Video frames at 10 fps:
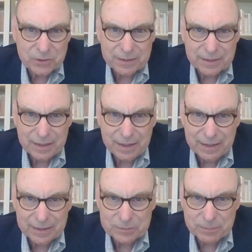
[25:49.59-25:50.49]
and
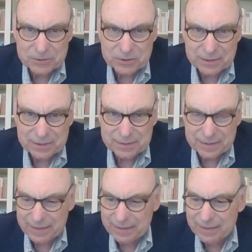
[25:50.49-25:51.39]
especially to
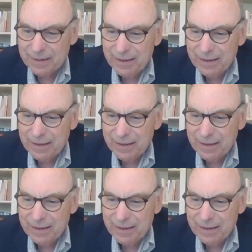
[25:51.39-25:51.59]
Kit.